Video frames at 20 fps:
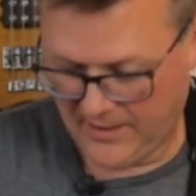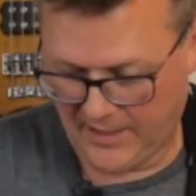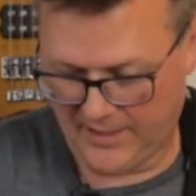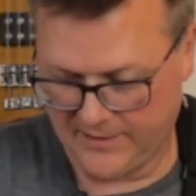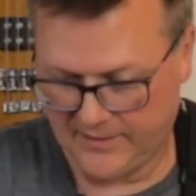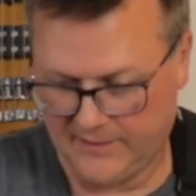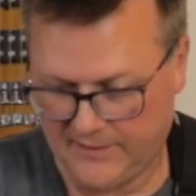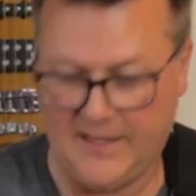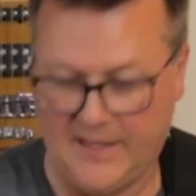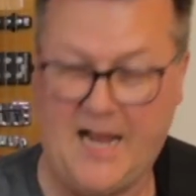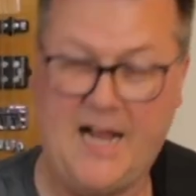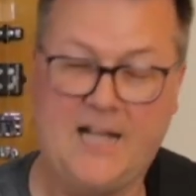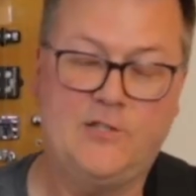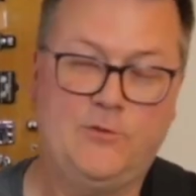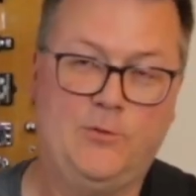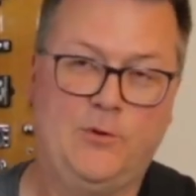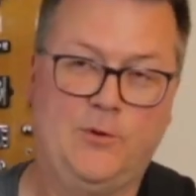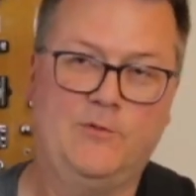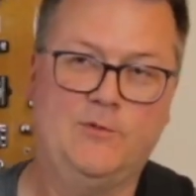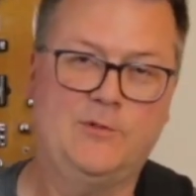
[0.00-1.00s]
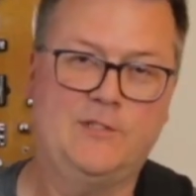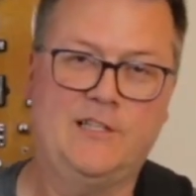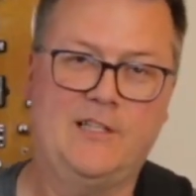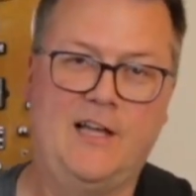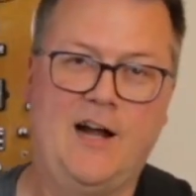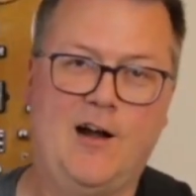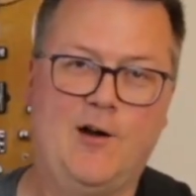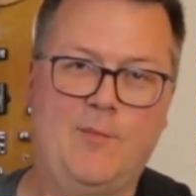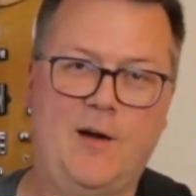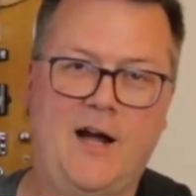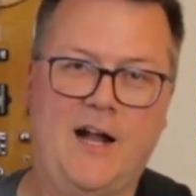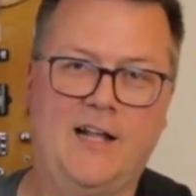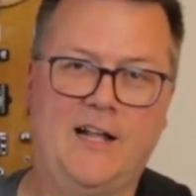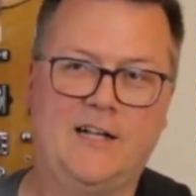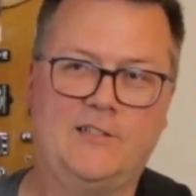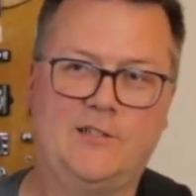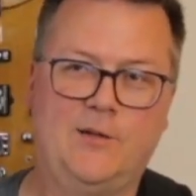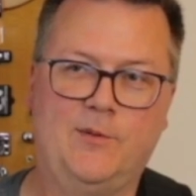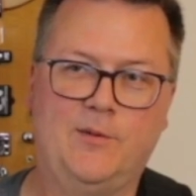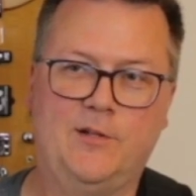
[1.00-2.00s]
last one was the
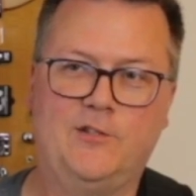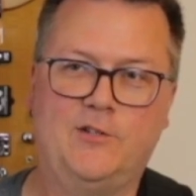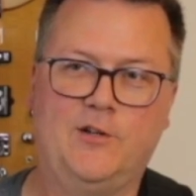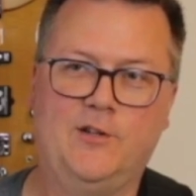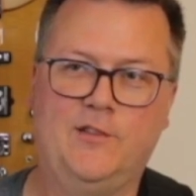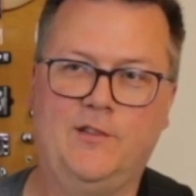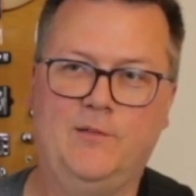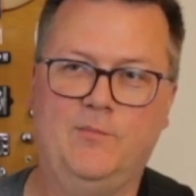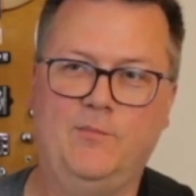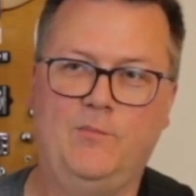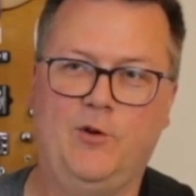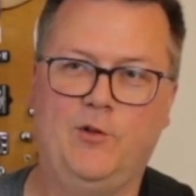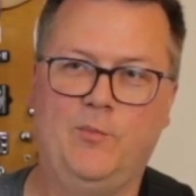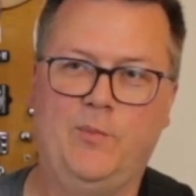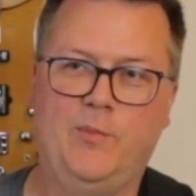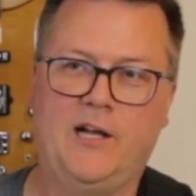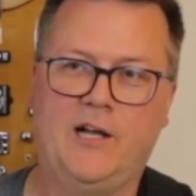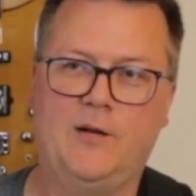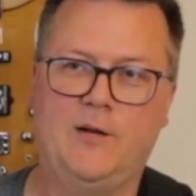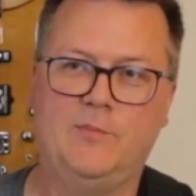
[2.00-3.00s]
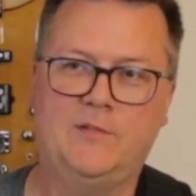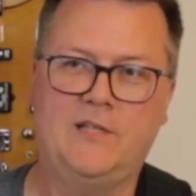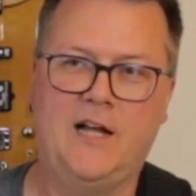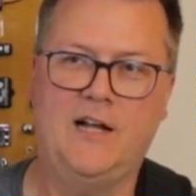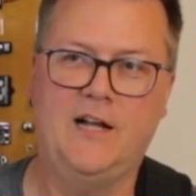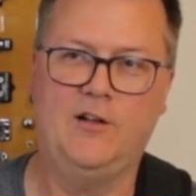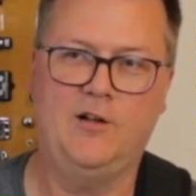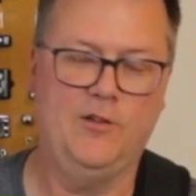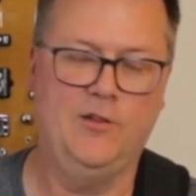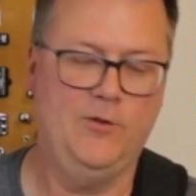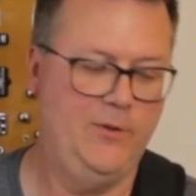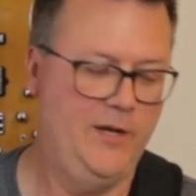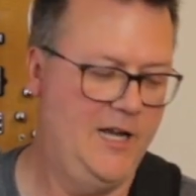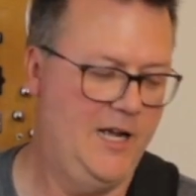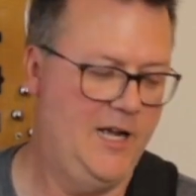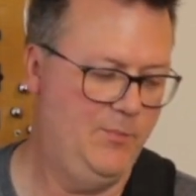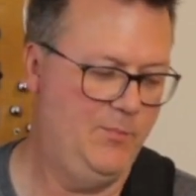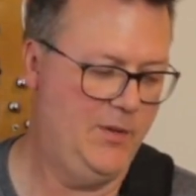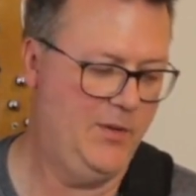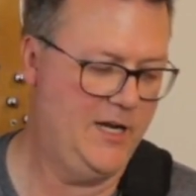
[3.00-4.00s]
harmonics. So I'm going to turn both pickups on all the way
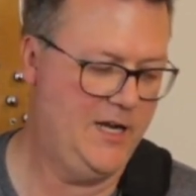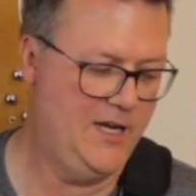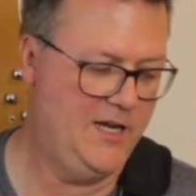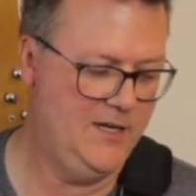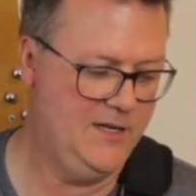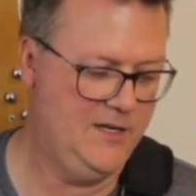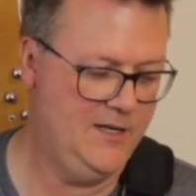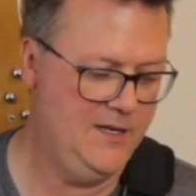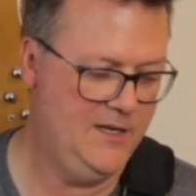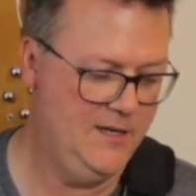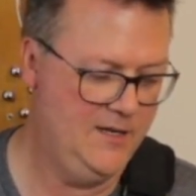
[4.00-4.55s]
up again.